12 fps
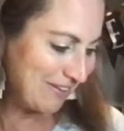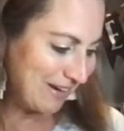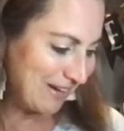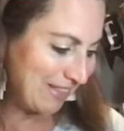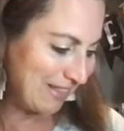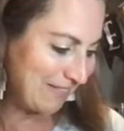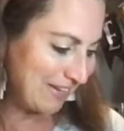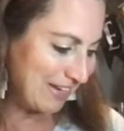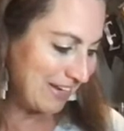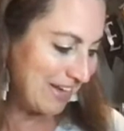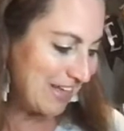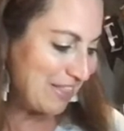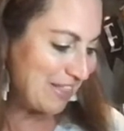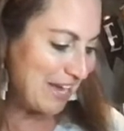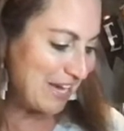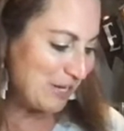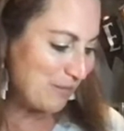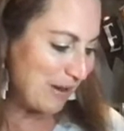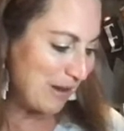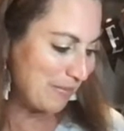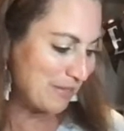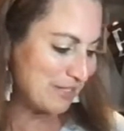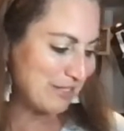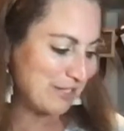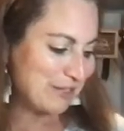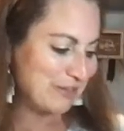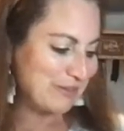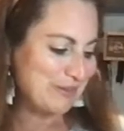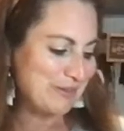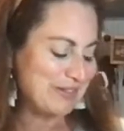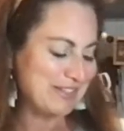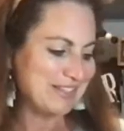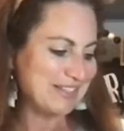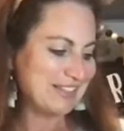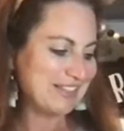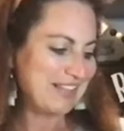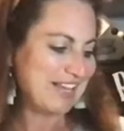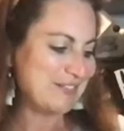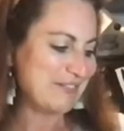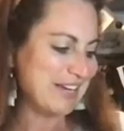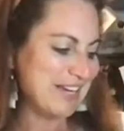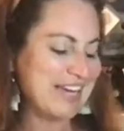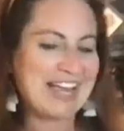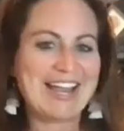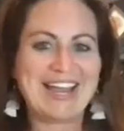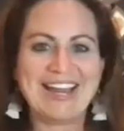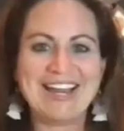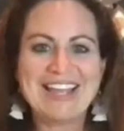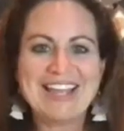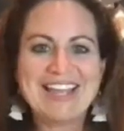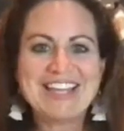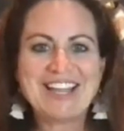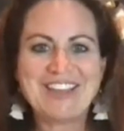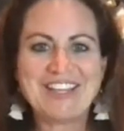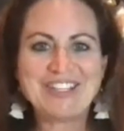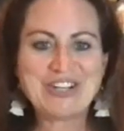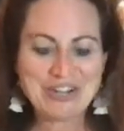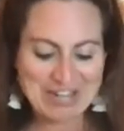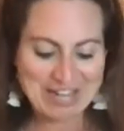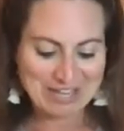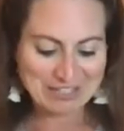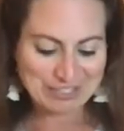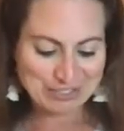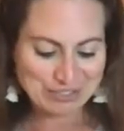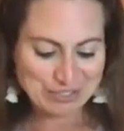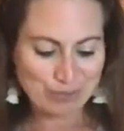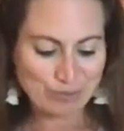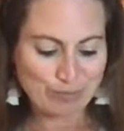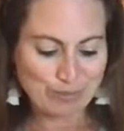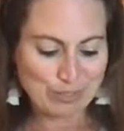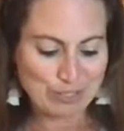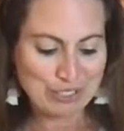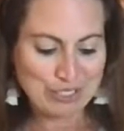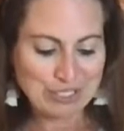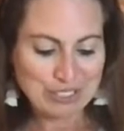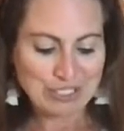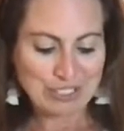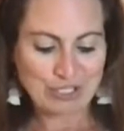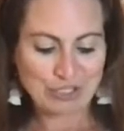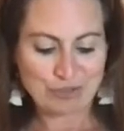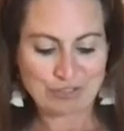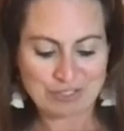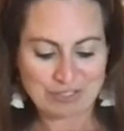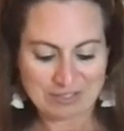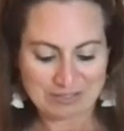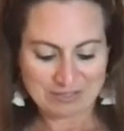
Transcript: oh, I love it. Thank you, Bobby Sue. Thanks, Vicky K. Yeah, they turned out super cute.